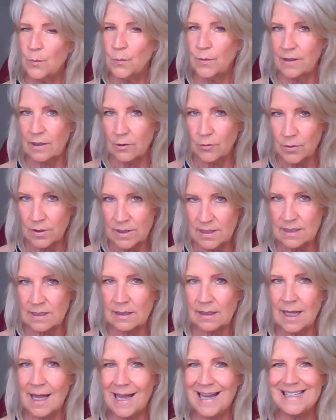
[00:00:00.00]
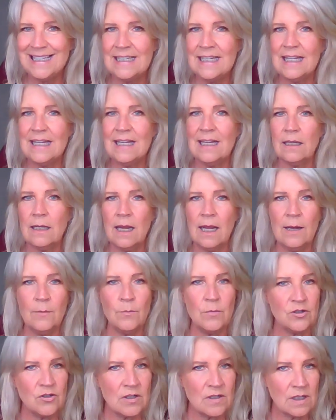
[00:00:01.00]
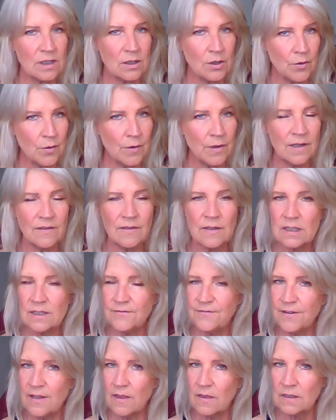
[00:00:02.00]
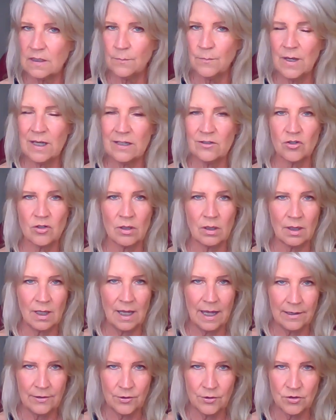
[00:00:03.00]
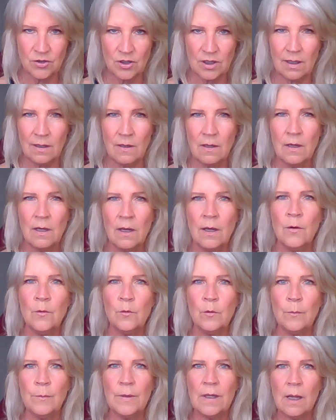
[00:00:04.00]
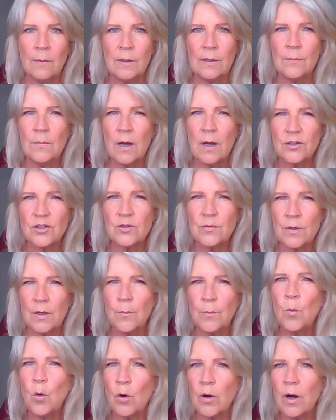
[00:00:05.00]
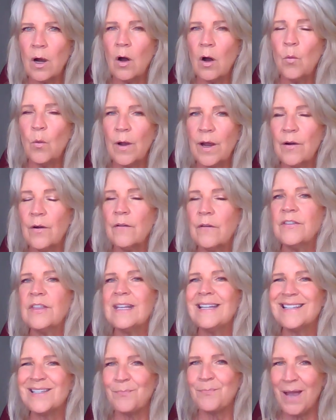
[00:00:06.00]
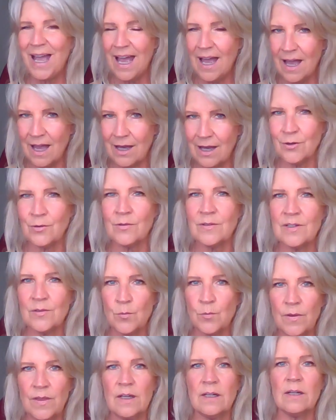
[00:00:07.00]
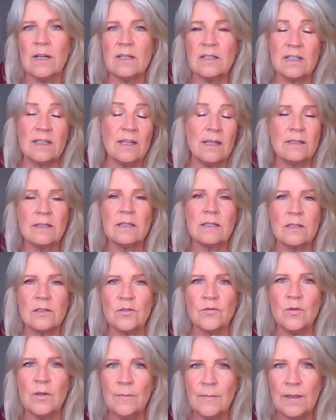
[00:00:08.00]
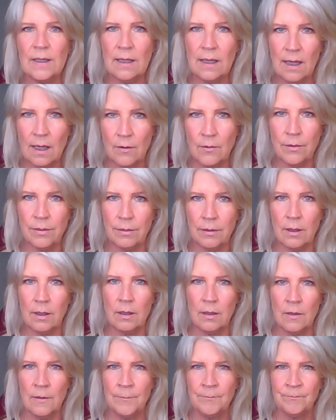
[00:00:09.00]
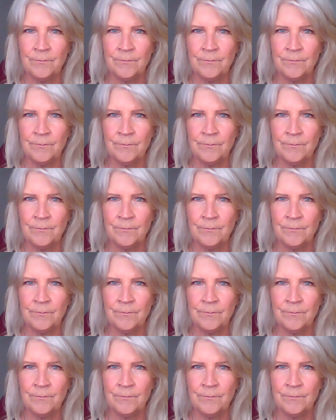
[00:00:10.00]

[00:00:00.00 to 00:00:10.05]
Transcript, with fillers: with the crystalline DNA, which is occurring, this fifth dimensional energy, we're becoming much more aware of these patterns within us, and that's extremely healthy.